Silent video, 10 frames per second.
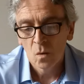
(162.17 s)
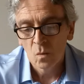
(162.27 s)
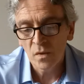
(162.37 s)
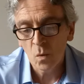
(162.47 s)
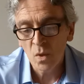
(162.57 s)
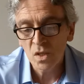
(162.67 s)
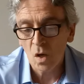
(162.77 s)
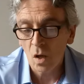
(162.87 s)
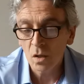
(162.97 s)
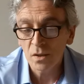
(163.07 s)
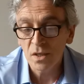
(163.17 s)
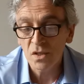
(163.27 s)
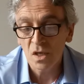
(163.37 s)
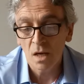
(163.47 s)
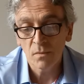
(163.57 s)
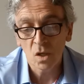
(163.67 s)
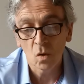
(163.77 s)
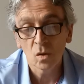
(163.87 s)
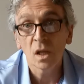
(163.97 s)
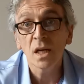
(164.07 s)
When the winter holidays came, they
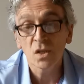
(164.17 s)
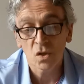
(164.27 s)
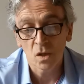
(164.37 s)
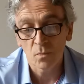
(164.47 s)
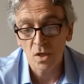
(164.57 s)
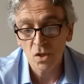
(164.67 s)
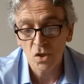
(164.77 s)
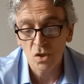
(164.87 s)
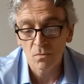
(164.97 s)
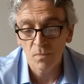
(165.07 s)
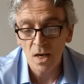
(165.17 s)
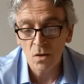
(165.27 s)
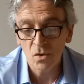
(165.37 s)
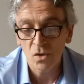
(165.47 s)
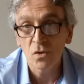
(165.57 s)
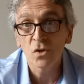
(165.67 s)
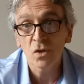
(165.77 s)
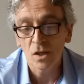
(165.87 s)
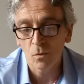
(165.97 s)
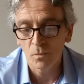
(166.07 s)
hung lights on the branches and boughs, and the tree
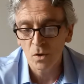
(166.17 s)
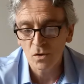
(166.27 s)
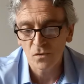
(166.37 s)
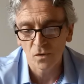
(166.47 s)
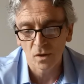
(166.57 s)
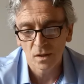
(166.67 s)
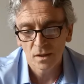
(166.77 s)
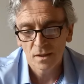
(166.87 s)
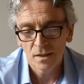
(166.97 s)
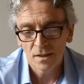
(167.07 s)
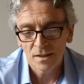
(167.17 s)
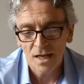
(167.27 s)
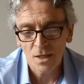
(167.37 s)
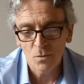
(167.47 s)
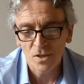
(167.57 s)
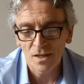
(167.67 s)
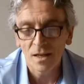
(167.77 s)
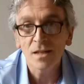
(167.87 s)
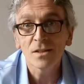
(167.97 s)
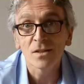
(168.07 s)
looked beautiful. Anna was
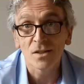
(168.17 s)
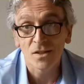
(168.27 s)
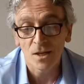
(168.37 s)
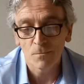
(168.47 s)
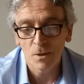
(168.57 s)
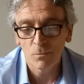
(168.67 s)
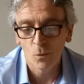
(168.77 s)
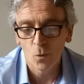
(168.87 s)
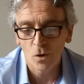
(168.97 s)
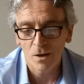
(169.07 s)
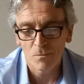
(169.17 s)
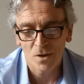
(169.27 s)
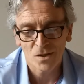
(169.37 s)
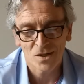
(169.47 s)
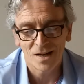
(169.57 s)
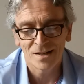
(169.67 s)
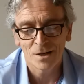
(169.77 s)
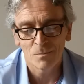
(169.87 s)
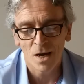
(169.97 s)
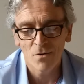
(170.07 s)
delighted to see people walking past it and
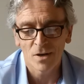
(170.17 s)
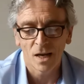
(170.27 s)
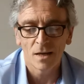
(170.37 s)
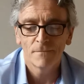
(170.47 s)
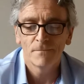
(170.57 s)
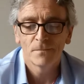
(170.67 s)
admiring it.